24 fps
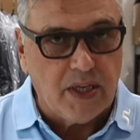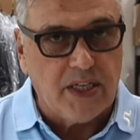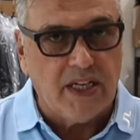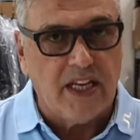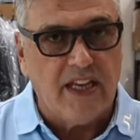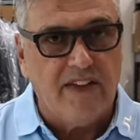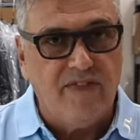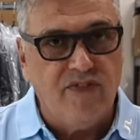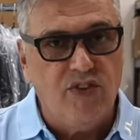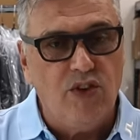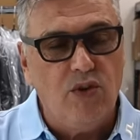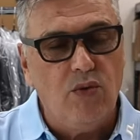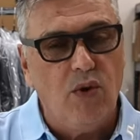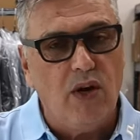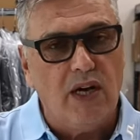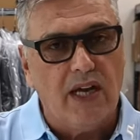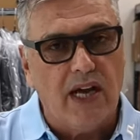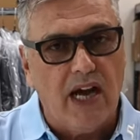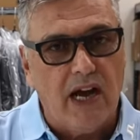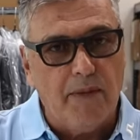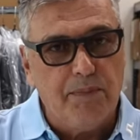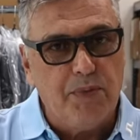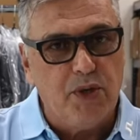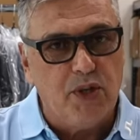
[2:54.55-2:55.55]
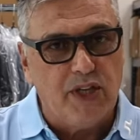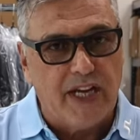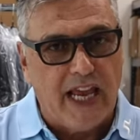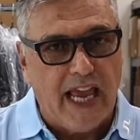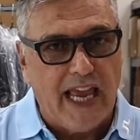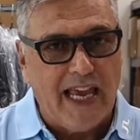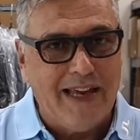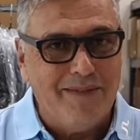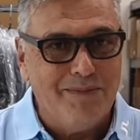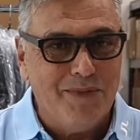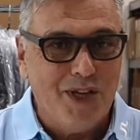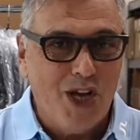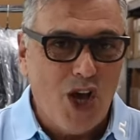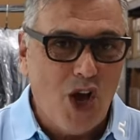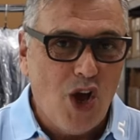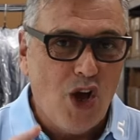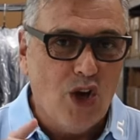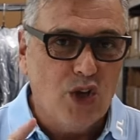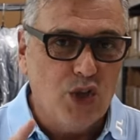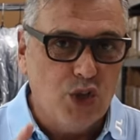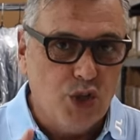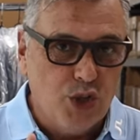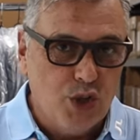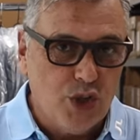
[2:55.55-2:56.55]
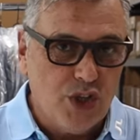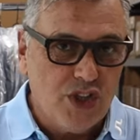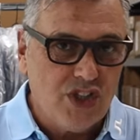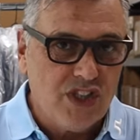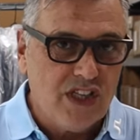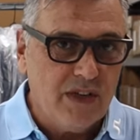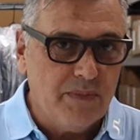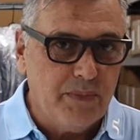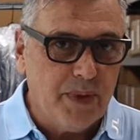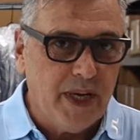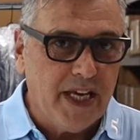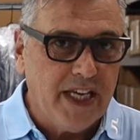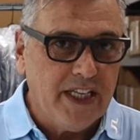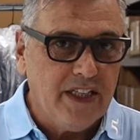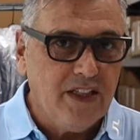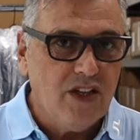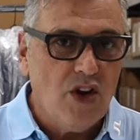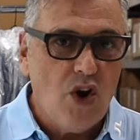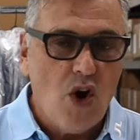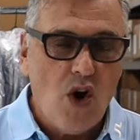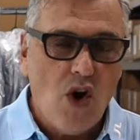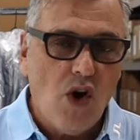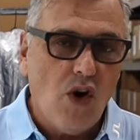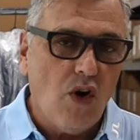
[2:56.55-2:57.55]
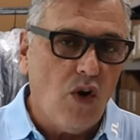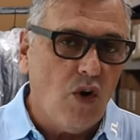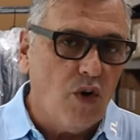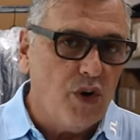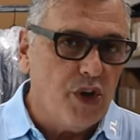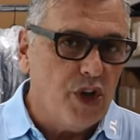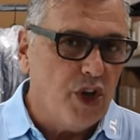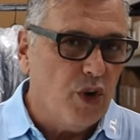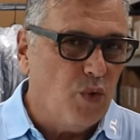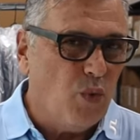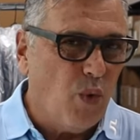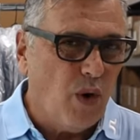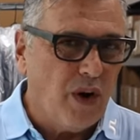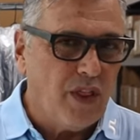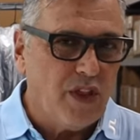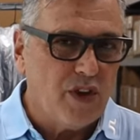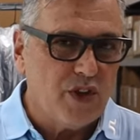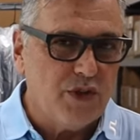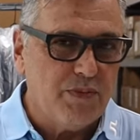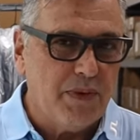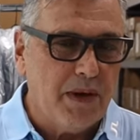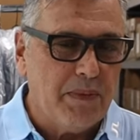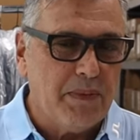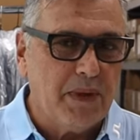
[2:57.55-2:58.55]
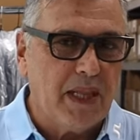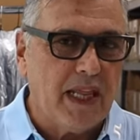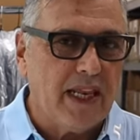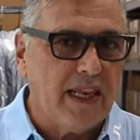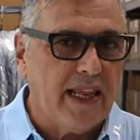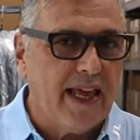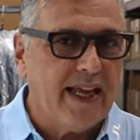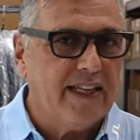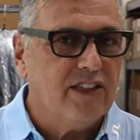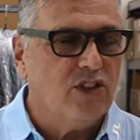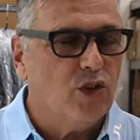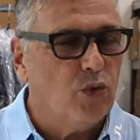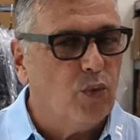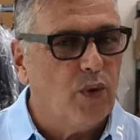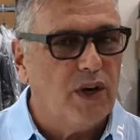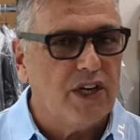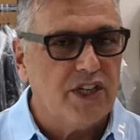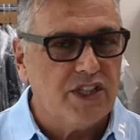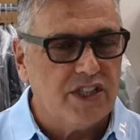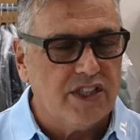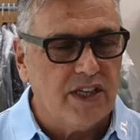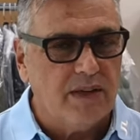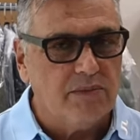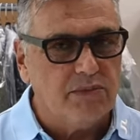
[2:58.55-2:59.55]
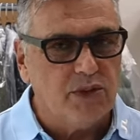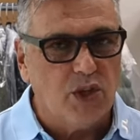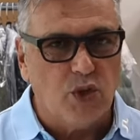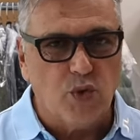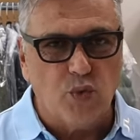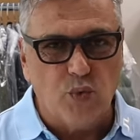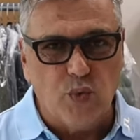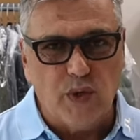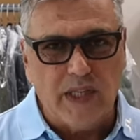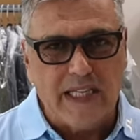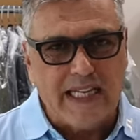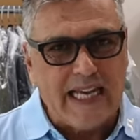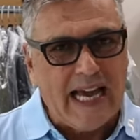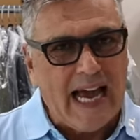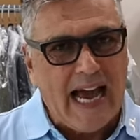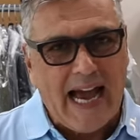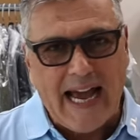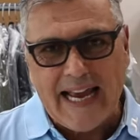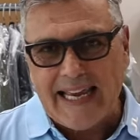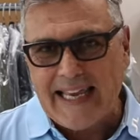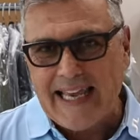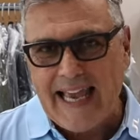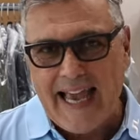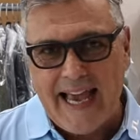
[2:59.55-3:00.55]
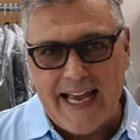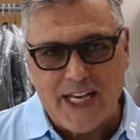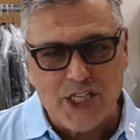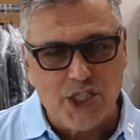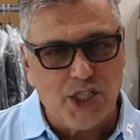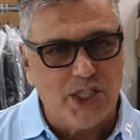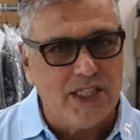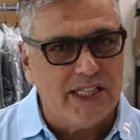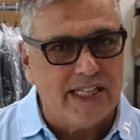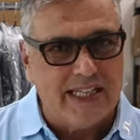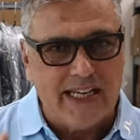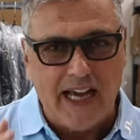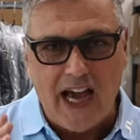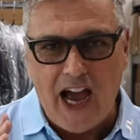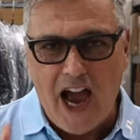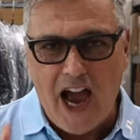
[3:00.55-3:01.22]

but if you want to up your game just a bit, or you one of those people that like to wear something really eye-catching and